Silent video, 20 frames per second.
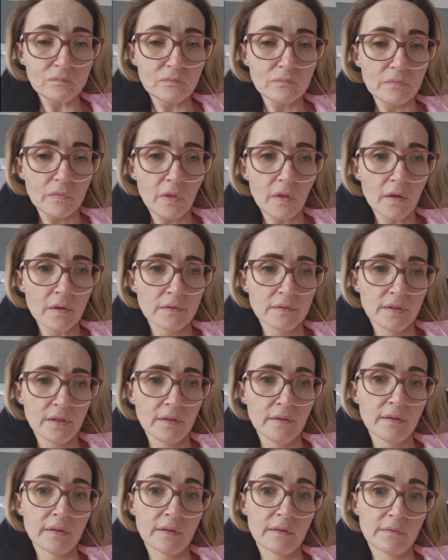So I was like,
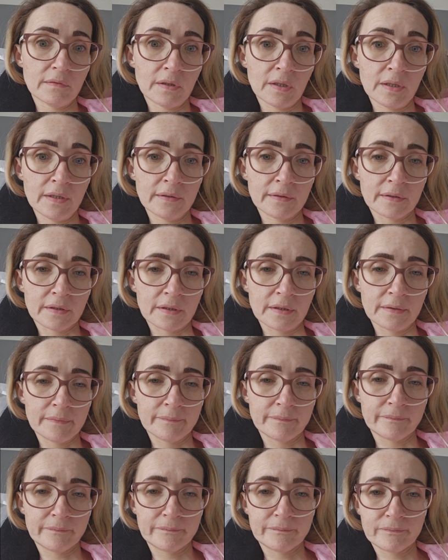right, okay.
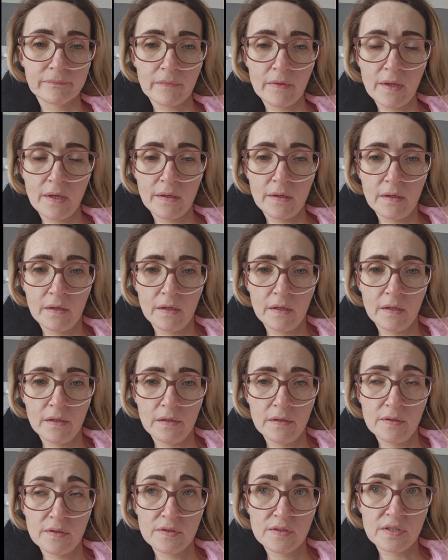
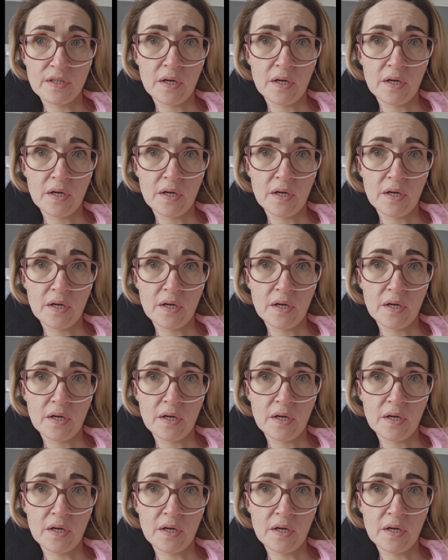So